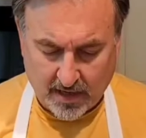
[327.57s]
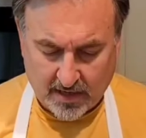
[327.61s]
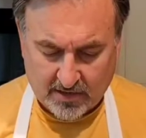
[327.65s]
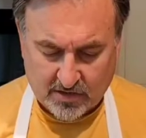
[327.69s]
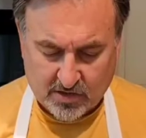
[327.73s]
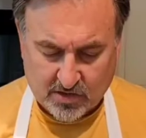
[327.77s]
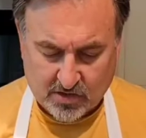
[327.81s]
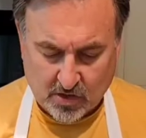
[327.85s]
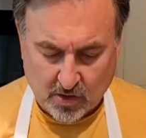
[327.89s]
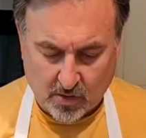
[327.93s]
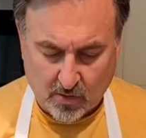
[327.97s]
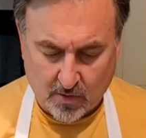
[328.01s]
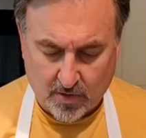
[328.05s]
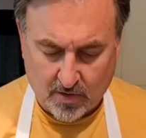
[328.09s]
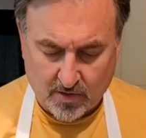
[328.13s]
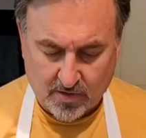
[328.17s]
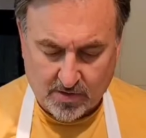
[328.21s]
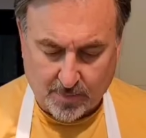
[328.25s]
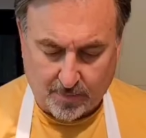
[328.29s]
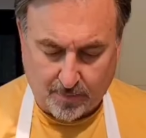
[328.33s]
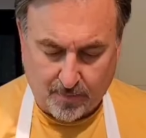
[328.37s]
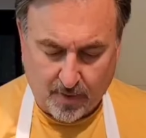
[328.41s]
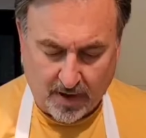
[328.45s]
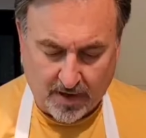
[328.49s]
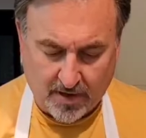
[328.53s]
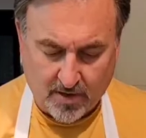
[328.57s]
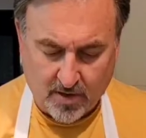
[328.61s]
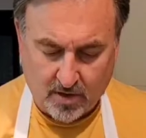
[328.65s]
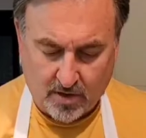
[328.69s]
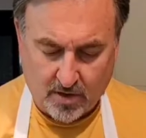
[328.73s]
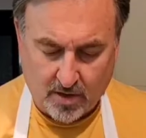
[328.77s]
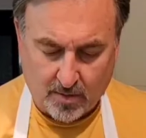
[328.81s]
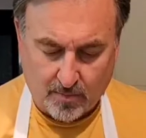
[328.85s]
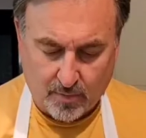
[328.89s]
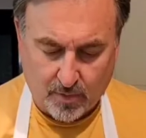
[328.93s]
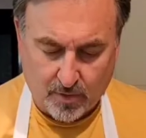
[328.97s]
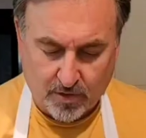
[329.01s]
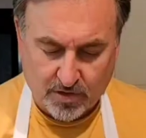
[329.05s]
And so there's a button you
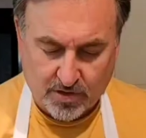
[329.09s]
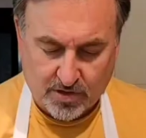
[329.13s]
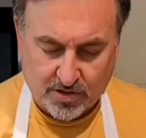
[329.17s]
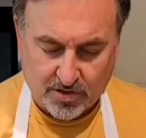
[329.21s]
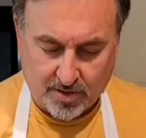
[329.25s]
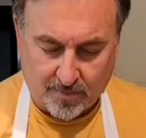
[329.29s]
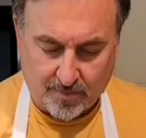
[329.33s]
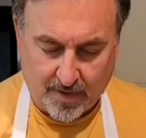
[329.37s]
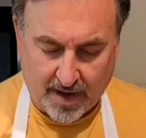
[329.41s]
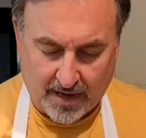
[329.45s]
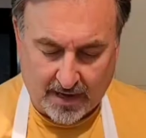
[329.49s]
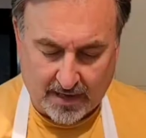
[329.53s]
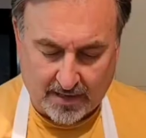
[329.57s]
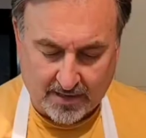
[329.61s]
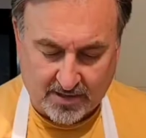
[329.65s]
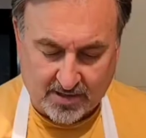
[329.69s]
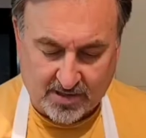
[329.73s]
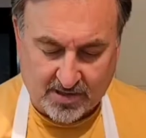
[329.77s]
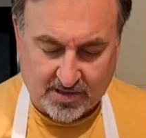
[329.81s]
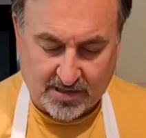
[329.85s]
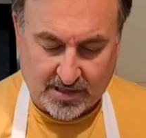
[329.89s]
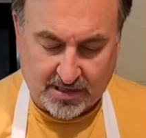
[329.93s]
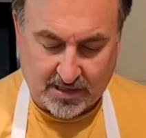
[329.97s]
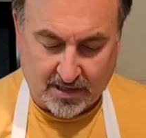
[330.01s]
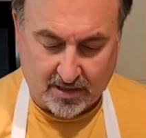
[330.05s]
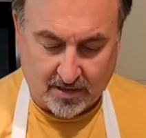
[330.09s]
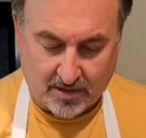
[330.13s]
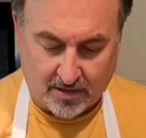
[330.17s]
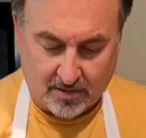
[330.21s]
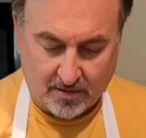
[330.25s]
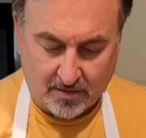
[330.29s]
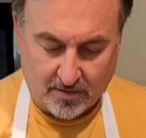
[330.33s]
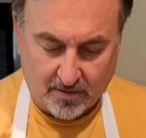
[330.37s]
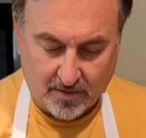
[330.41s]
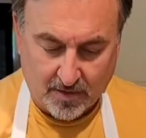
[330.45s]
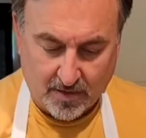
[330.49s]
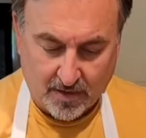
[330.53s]
can push to make it seal.